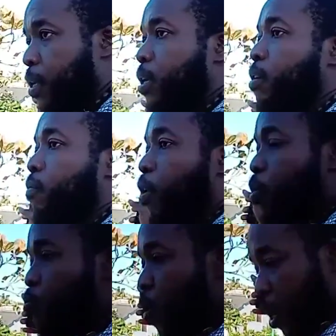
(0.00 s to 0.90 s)
you wait. when
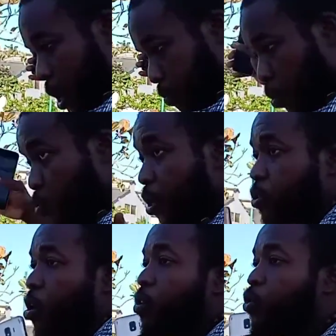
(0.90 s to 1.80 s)
you weight come down, you can
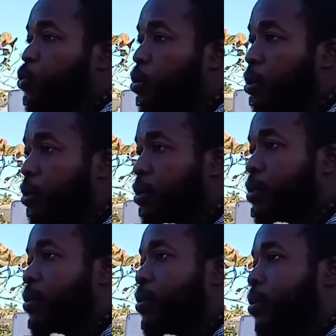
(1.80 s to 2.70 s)
start to choke
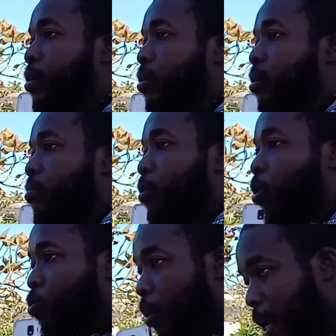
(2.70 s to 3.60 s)

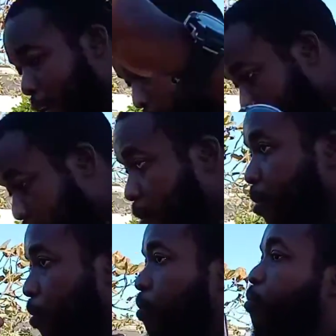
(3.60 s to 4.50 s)
because you are getting get ear,
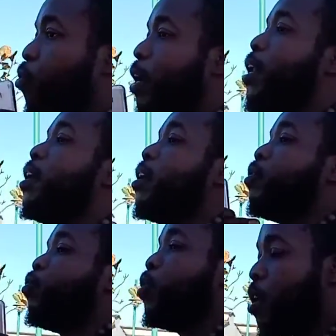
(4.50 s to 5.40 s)
you are getting ear
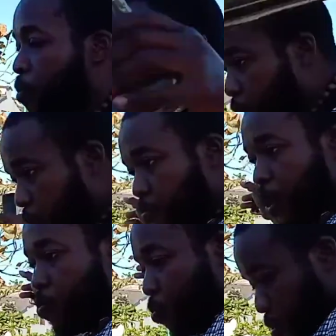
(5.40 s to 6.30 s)
to hear when, when, when you